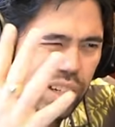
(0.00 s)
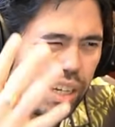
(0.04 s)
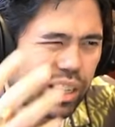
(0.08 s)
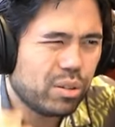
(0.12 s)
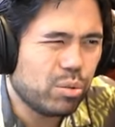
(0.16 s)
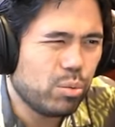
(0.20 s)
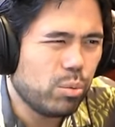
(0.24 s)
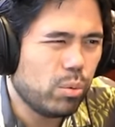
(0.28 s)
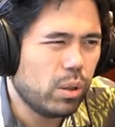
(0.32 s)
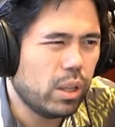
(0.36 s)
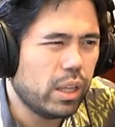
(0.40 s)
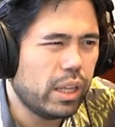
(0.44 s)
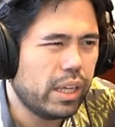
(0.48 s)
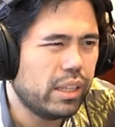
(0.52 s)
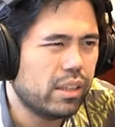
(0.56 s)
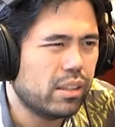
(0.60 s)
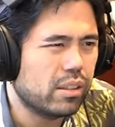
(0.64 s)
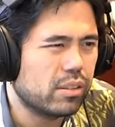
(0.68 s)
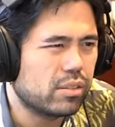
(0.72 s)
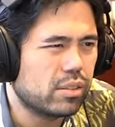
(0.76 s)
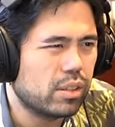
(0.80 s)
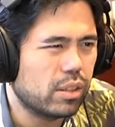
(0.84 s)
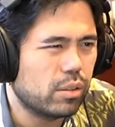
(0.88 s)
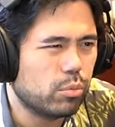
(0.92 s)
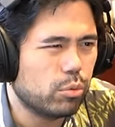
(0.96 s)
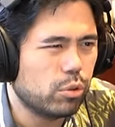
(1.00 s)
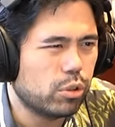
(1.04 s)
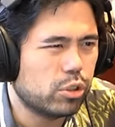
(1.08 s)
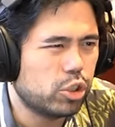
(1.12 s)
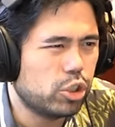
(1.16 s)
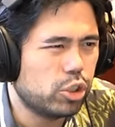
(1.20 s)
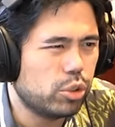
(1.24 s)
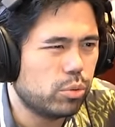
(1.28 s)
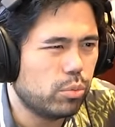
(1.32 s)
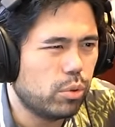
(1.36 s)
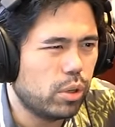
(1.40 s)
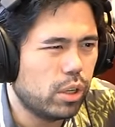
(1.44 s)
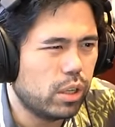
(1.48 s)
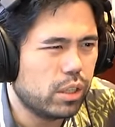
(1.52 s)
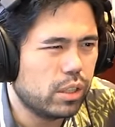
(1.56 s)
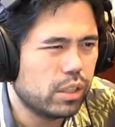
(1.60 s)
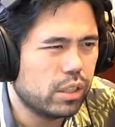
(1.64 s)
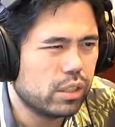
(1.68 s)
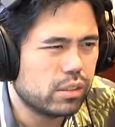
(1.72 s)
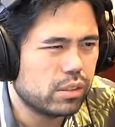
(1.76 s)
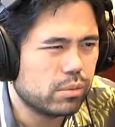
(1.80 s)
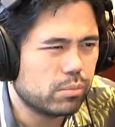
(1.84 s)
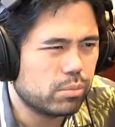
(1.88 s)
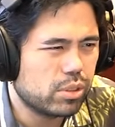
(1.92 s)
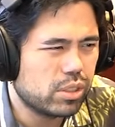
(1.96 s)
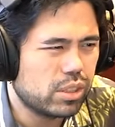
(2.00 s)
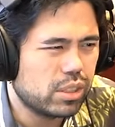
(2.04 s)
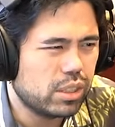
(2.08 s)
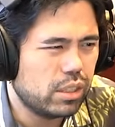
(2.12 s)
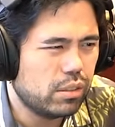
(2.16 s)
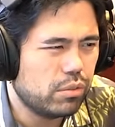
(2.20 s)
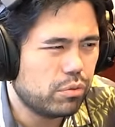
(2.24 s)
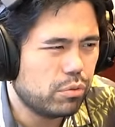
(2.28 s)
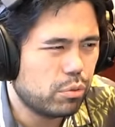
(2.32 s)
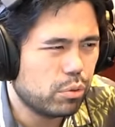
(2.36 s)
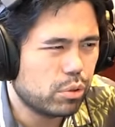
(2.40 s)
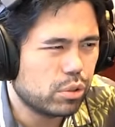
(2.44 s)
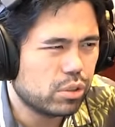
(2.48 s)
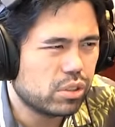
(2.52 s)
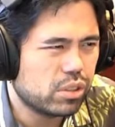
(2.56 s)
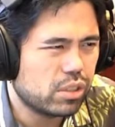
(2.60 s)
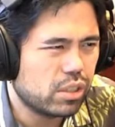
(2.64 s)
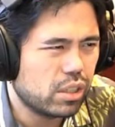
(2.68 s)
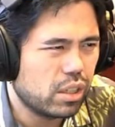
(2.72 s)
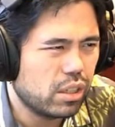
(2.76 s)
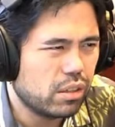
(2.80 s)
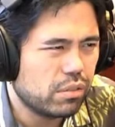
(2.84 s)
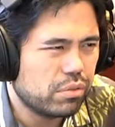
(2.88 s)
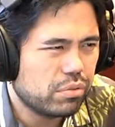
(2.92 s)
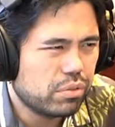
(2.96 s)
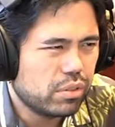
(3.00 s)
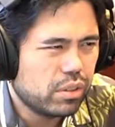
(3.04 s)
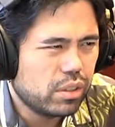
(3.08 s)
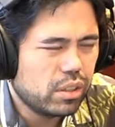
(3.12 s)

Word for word: I don't like this like rook g1 and then some c4 stuff